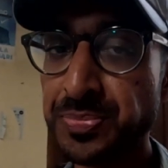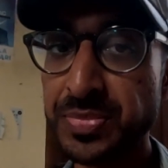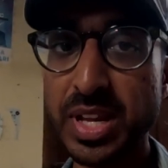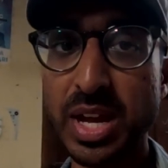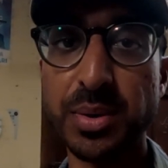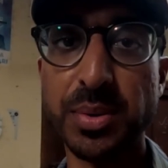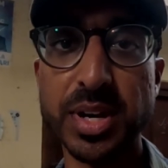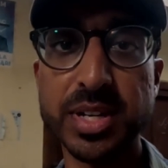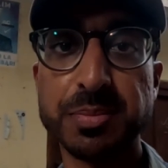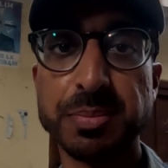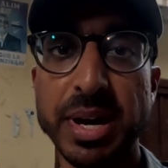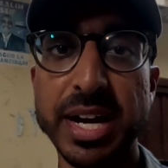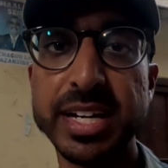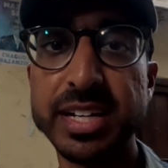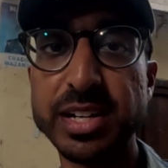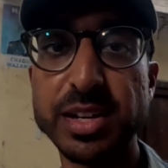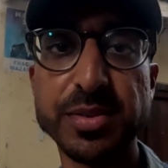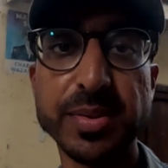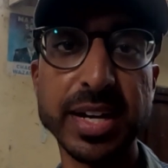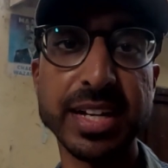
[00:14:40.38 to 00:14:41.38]
I walked by
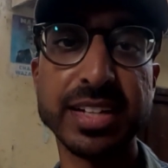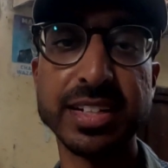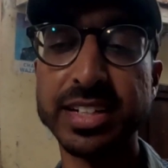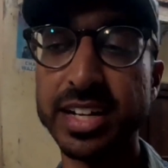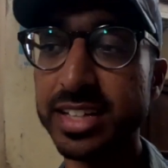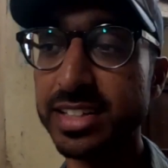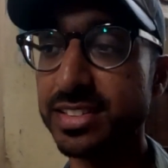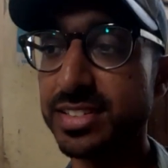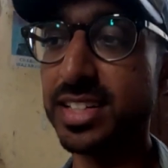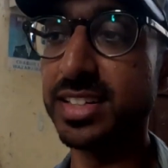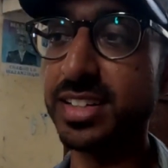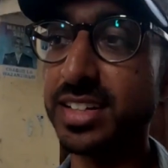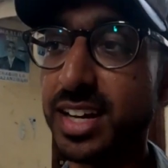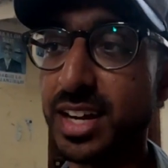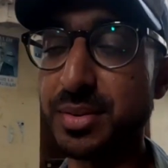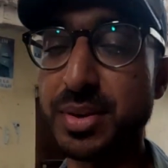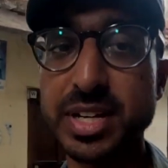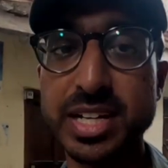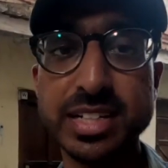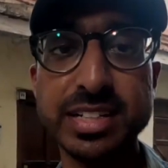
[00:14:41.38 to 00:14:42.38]
it, I recognized
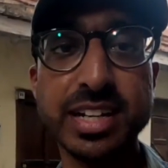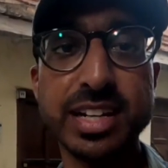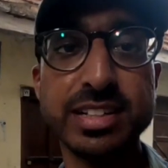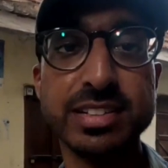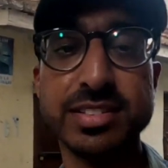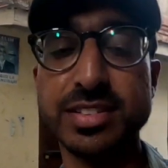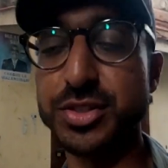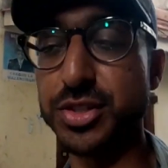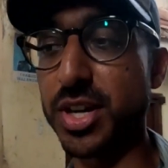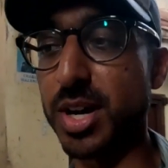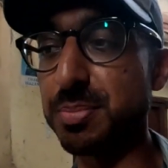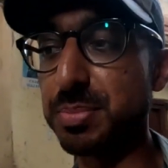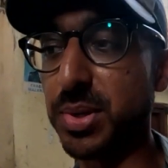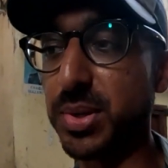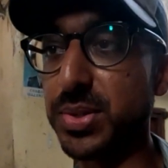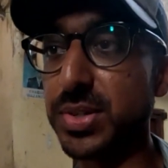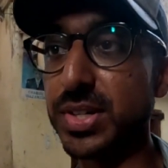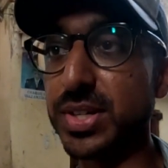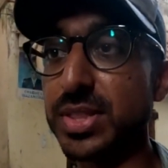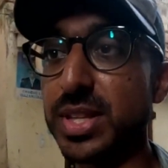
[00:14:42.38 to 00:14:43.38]
the shop
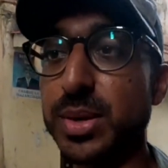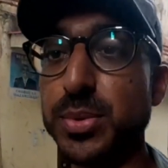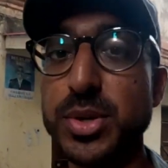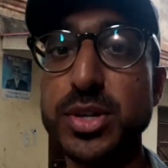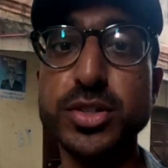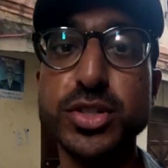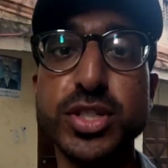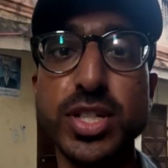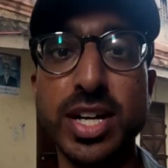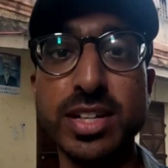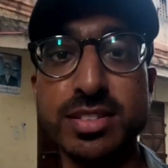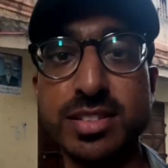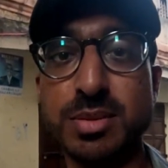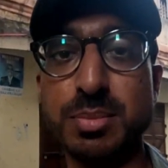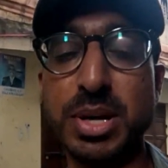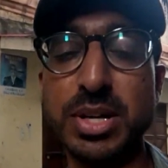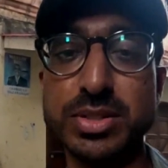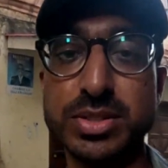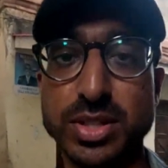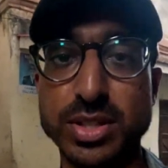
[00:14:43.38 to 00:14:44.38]
owner, and they were just
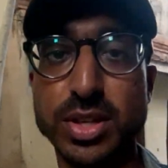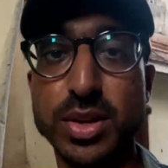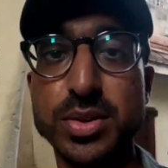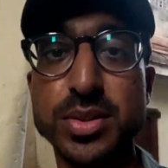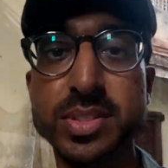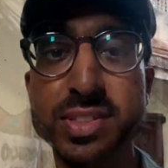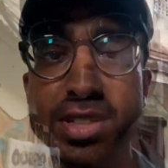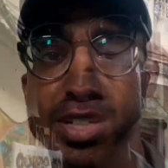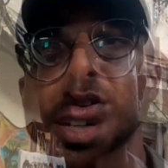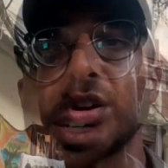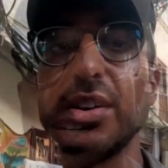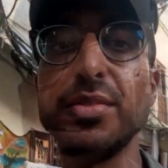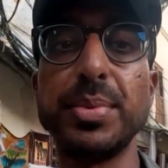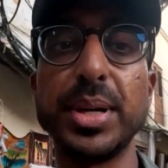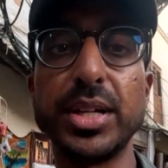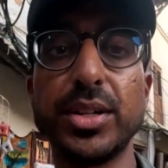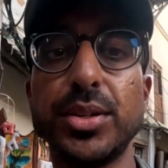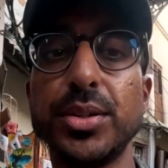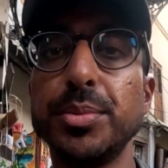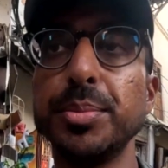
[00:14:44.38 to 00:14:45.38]
about to close. I have
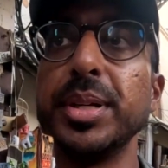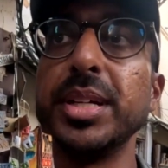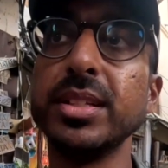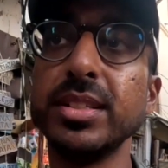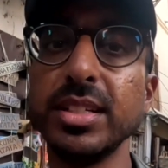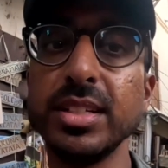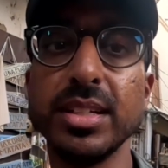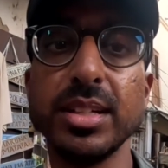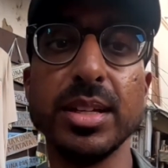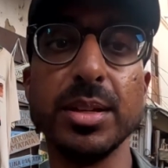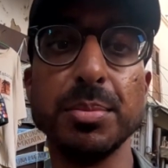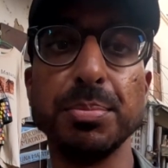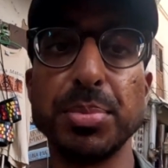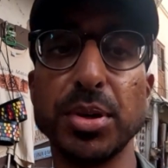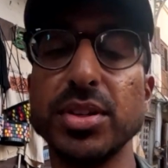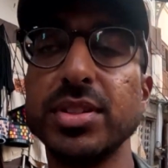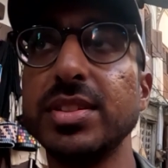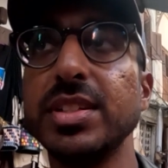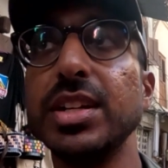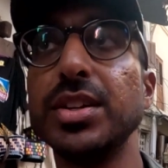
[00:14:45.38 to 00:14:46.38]
my Omani
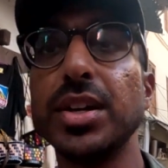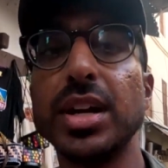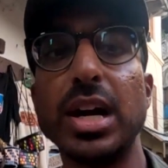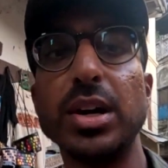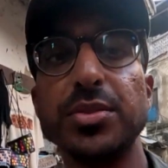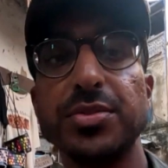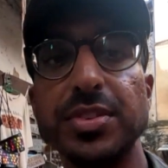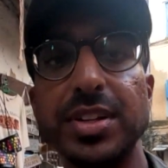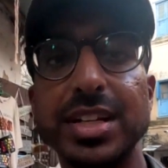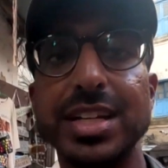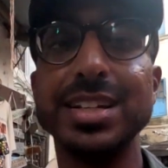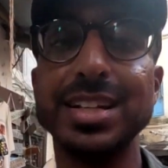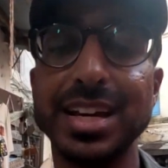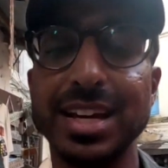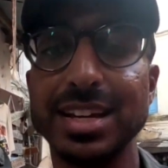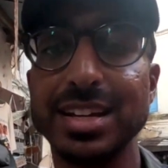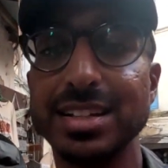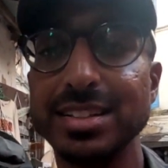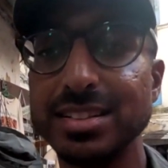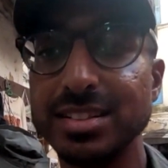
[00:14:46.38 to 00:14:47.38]
impersonator outfit in
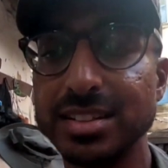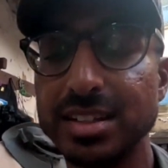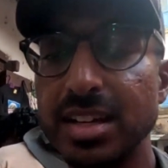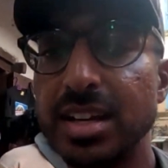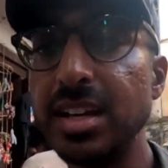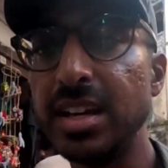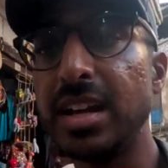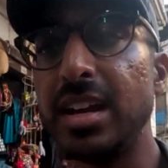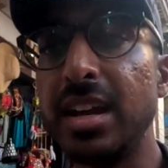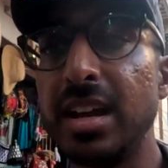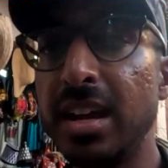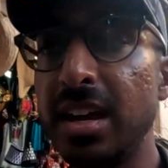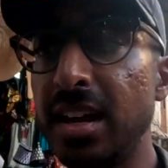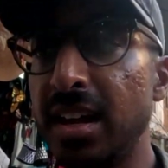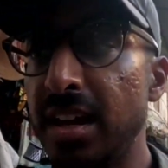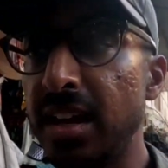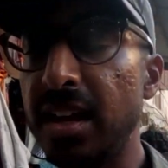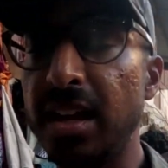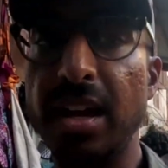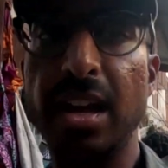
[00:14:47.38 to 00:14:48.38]
hand,
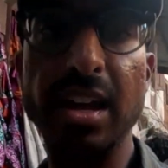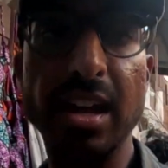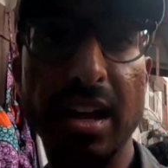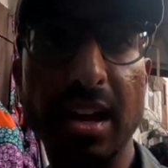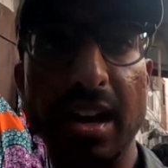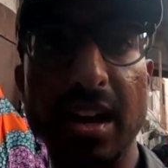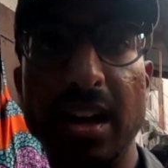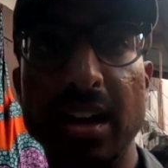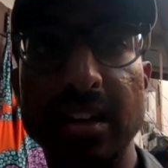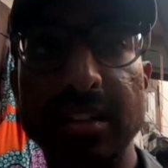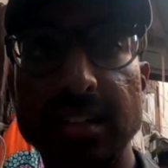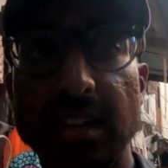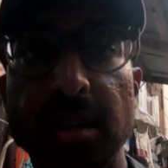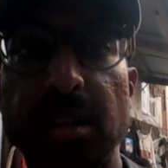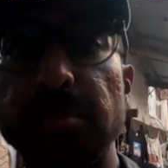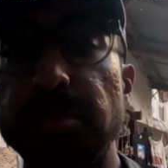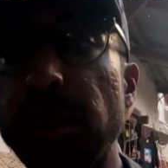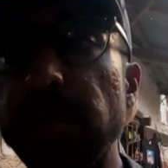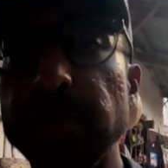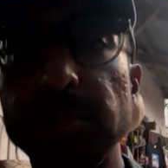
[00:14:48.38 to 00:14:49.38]
and
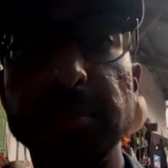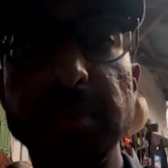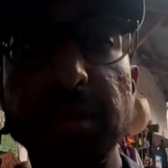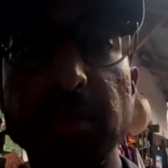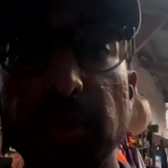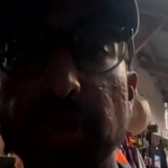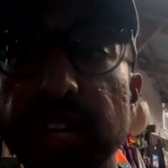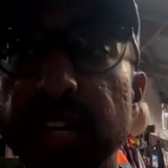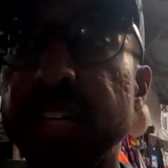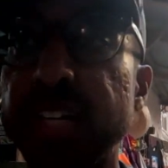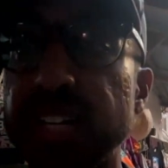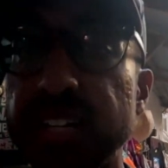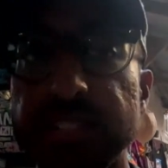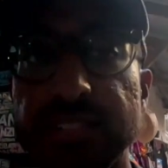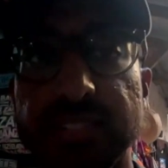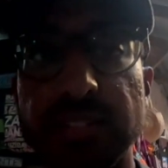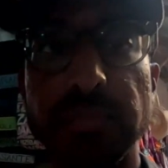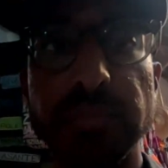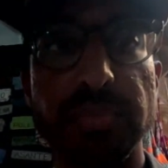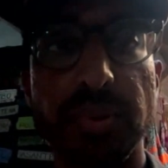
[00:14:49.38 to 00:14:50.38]
I'll probably be wearing it
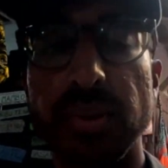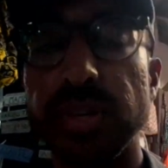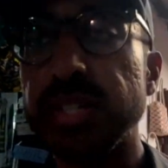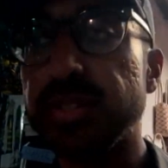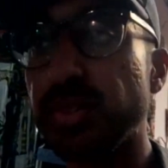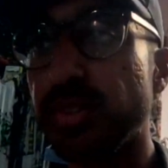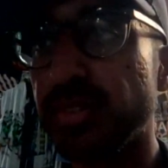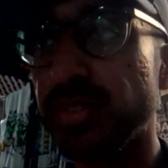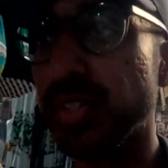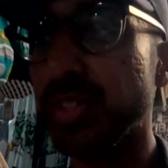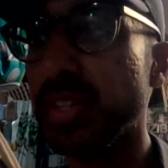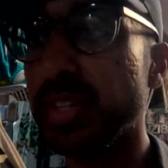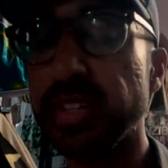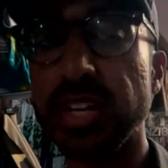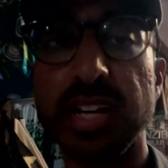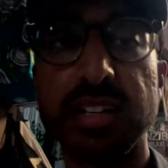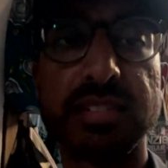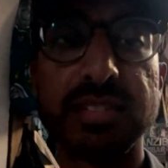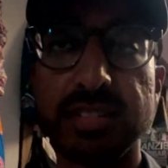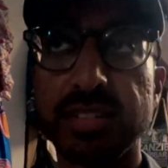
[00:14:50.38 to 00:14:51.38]
at some point over the
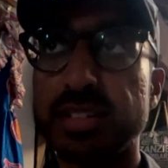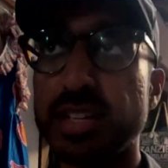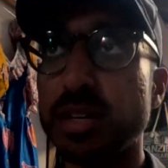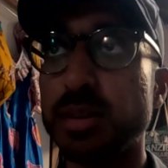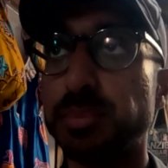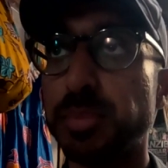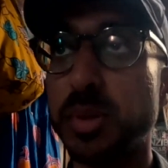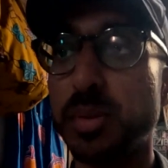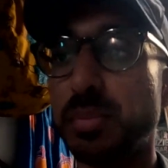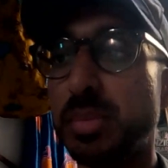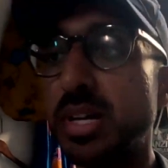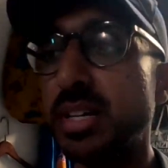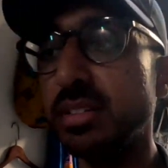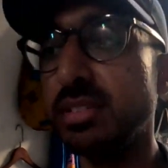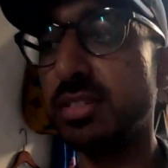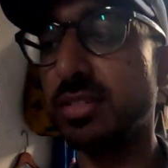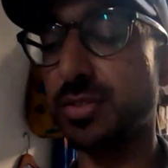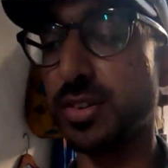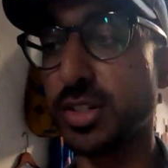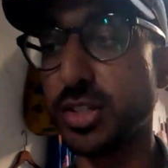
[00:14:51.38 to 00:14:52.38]
next couple
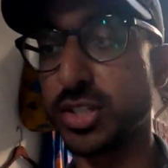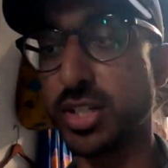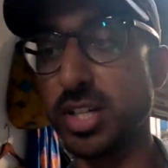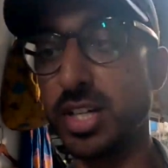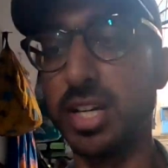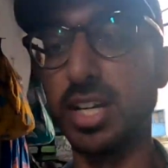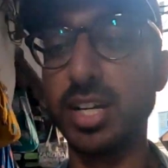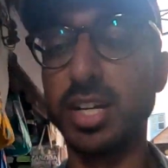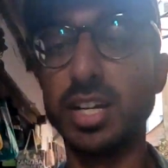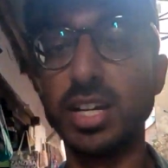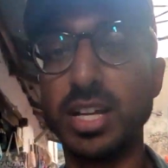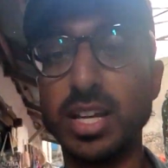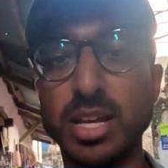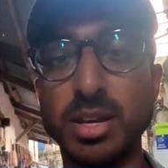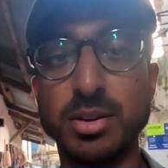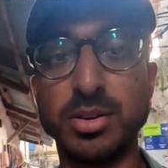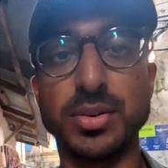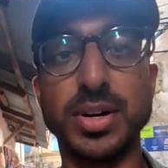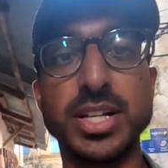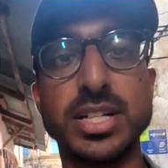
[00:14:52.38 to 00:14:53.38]
months for sure.
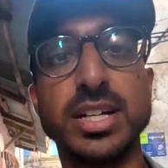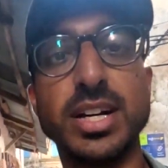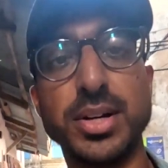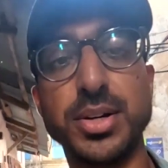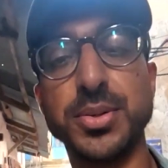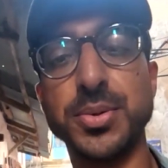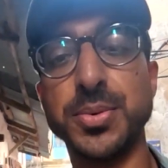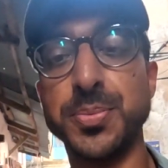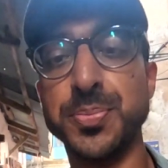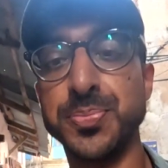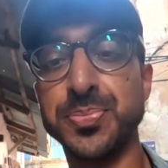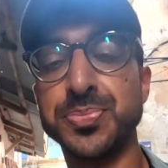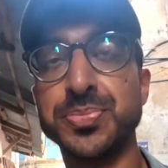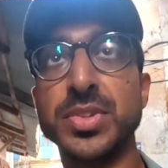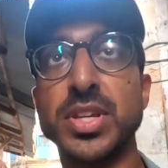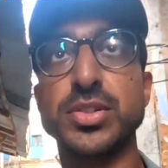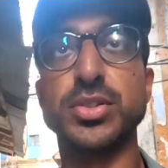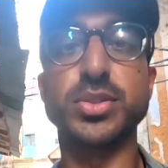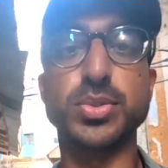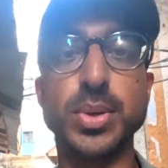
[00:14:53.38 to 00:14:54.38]
Right now,
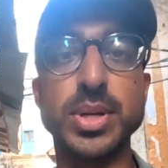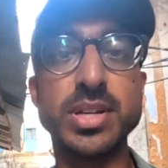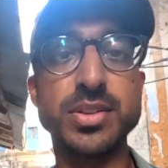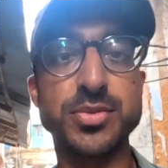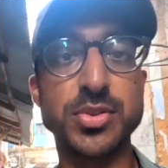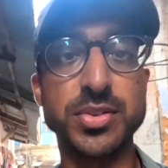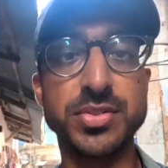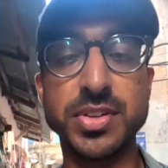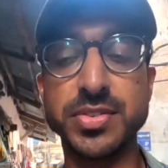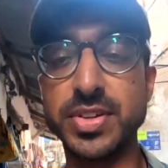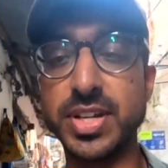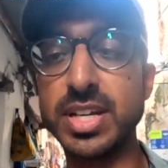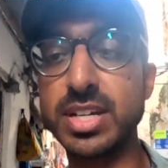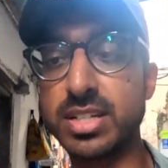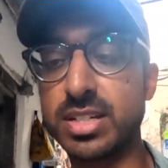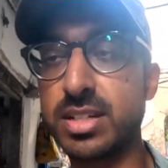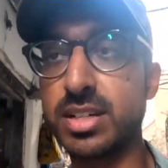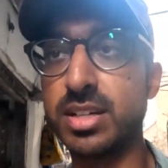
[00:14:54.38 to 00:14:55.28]
just waiting for Vivek.